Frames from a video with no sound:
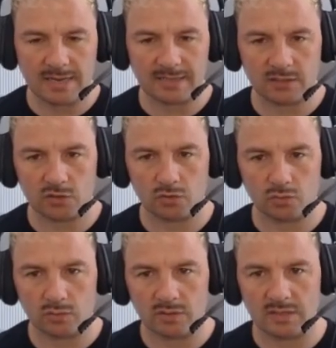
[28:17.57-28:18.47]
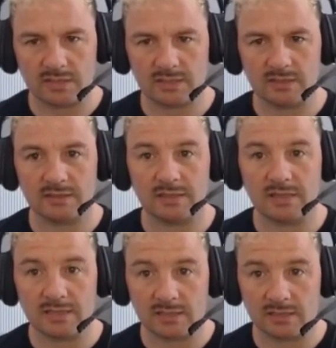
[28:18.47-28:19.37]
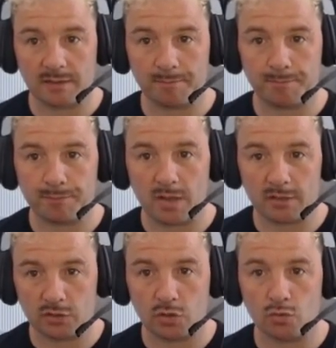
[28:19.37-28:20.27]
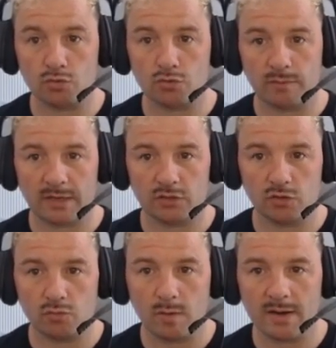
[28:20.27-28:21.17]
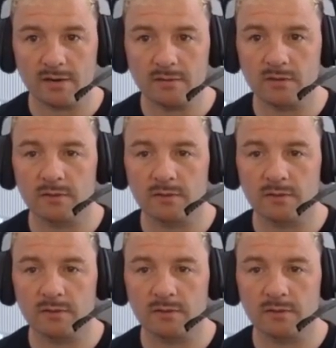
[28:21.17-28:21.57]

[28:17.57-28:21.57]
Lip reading: needs to, this is a two-directional one.